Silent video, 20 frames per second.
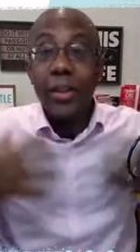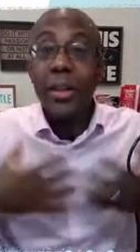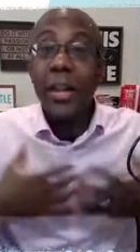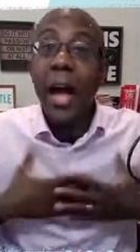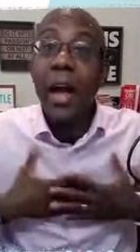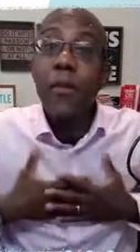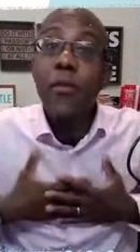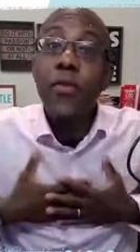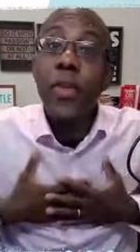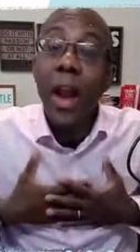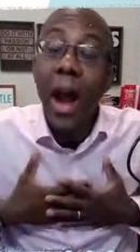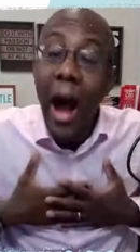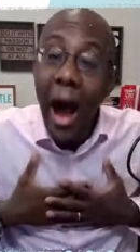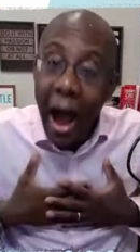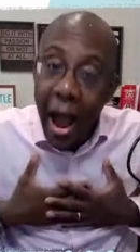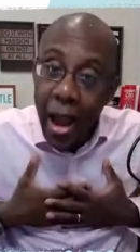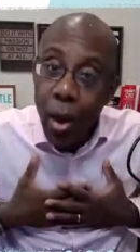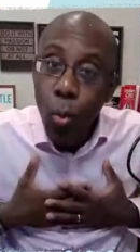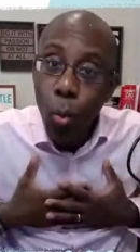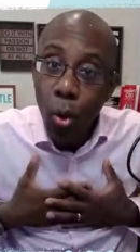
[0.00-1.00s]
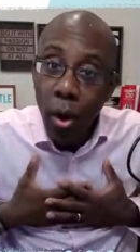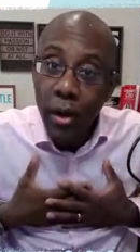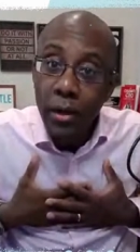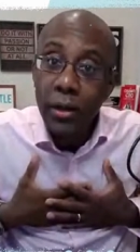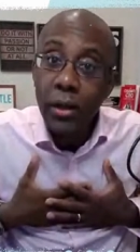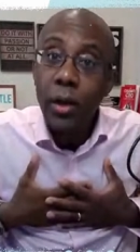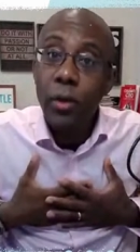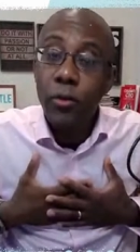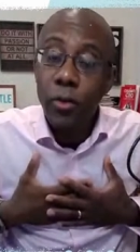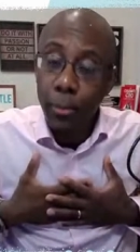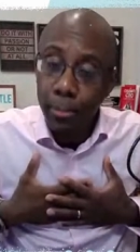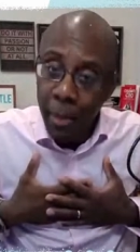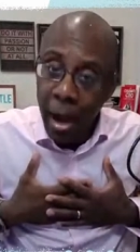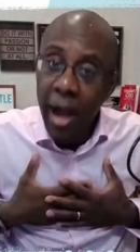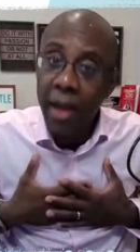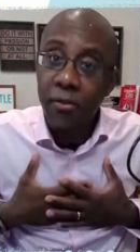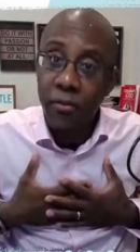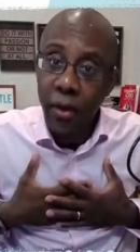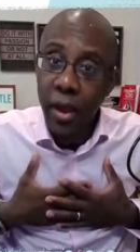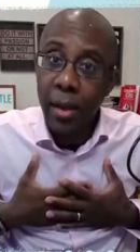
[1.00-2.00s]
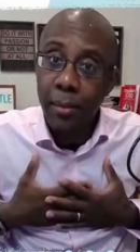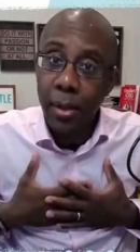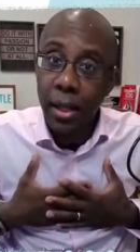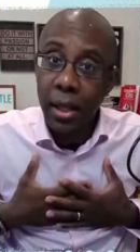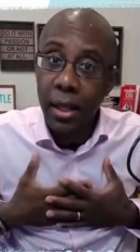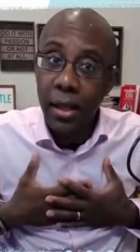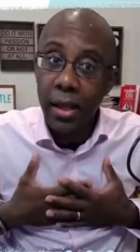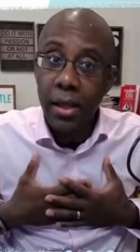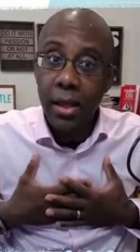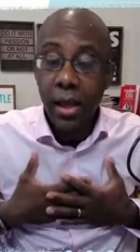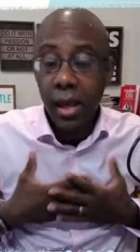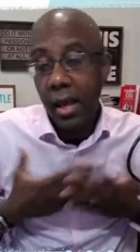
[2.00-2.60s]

the life that I want from my family.